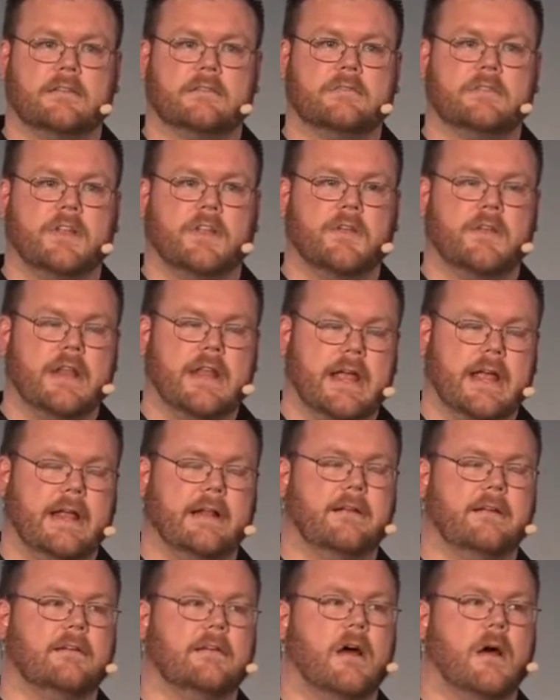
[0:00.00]
You need
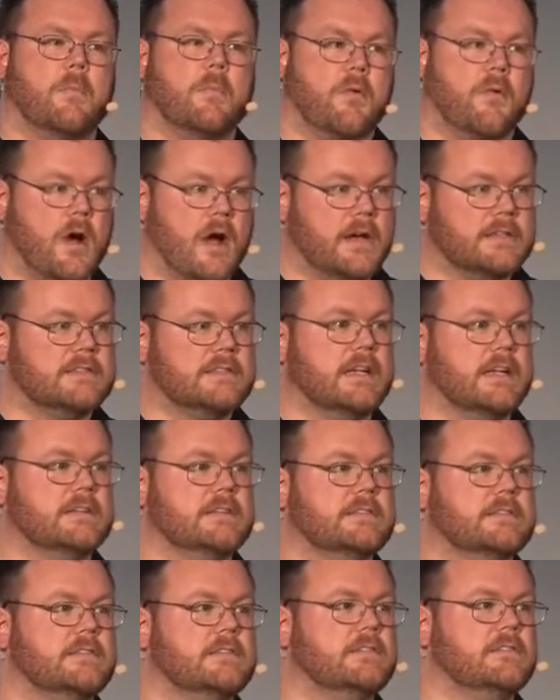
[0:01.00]
a
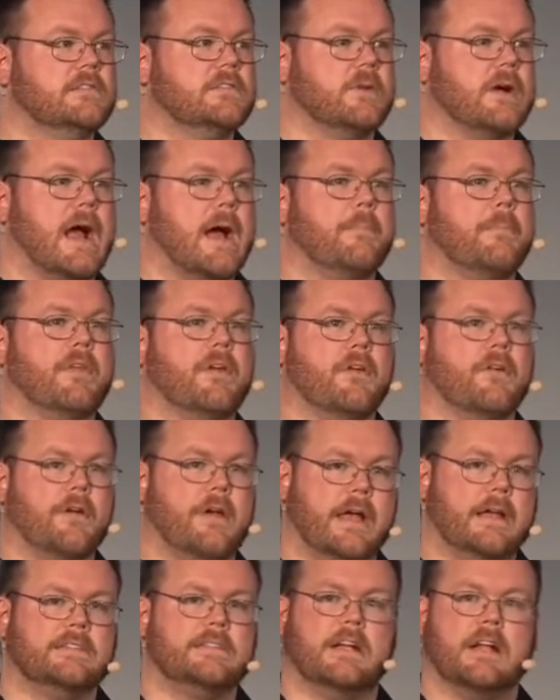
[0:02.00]
process to wrap the
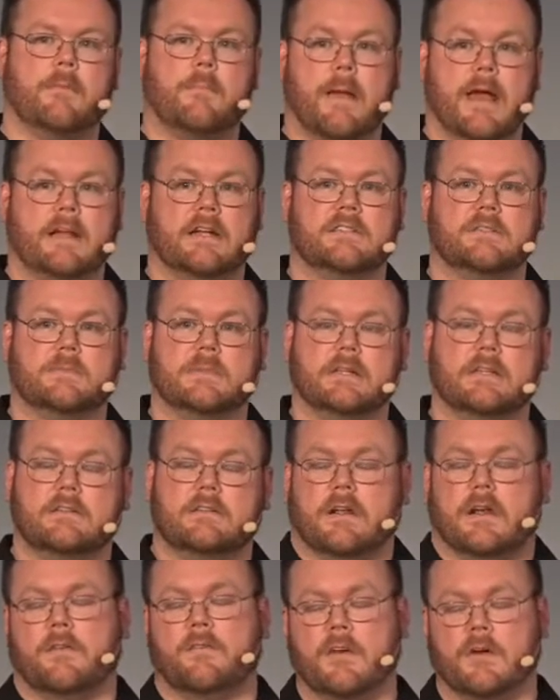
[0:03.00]
creation and management
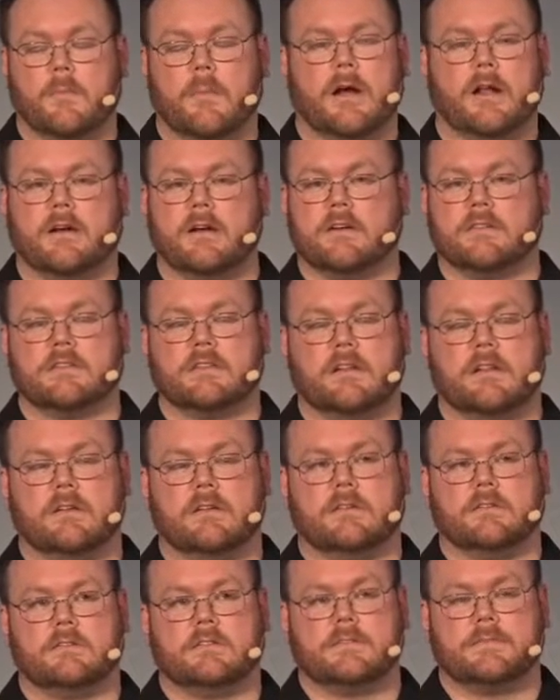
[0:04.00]
of your monitors and
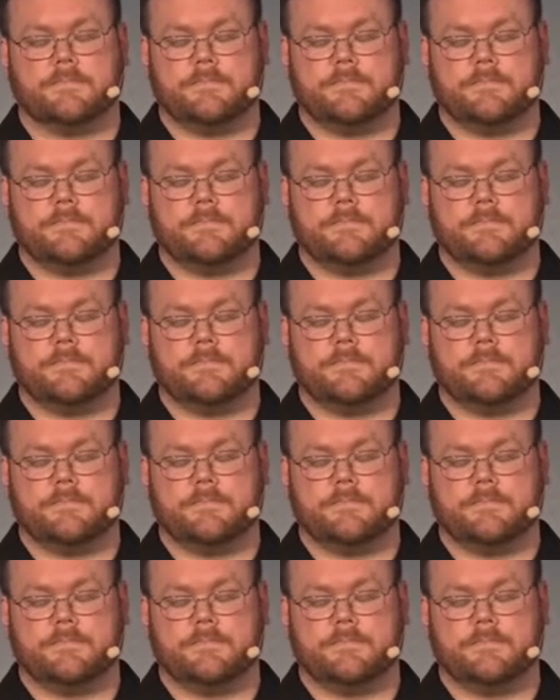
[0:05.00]
alerts.